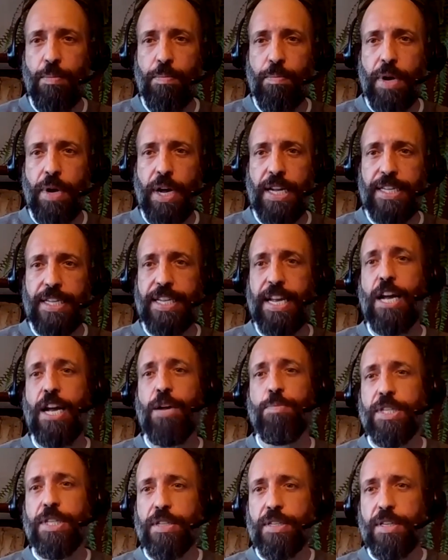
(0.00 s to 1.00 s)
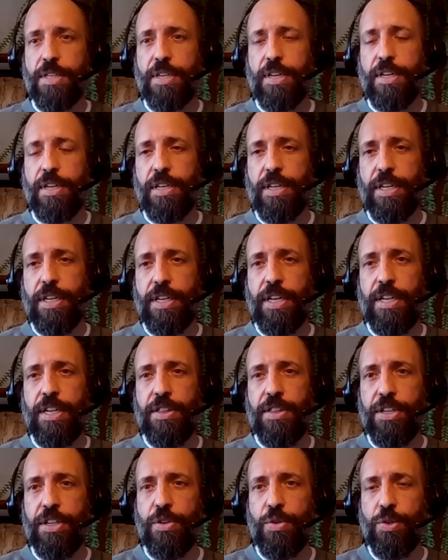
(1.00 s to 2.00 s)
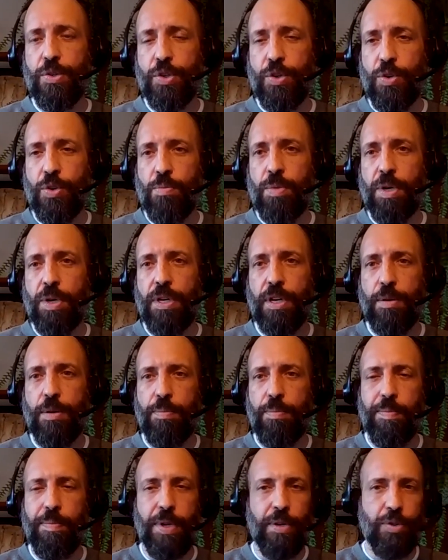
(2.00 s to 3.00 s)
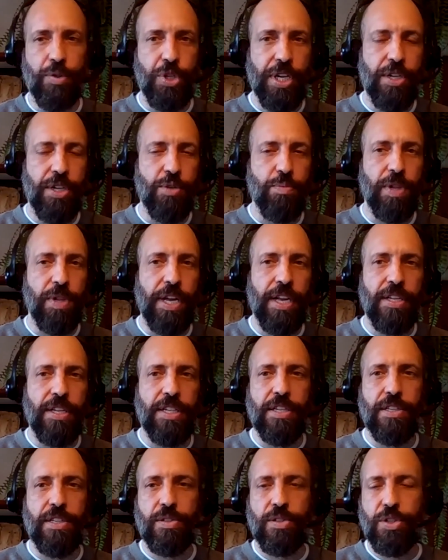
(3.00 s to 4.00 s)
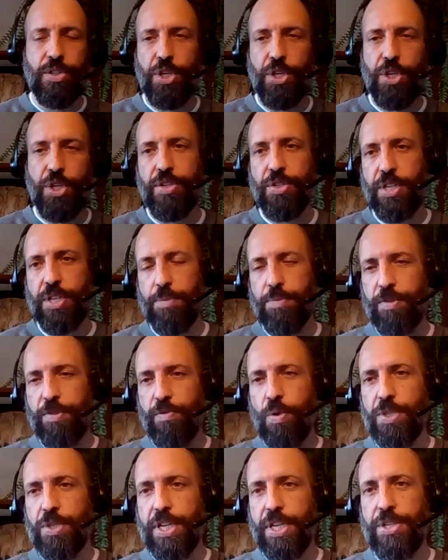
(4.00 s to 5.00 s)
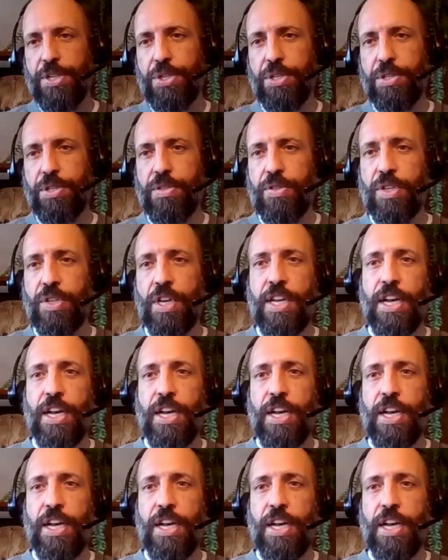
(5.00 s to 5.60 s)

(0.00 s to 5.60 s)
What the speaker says: adapt in the near term, change plantings, change types of rotations,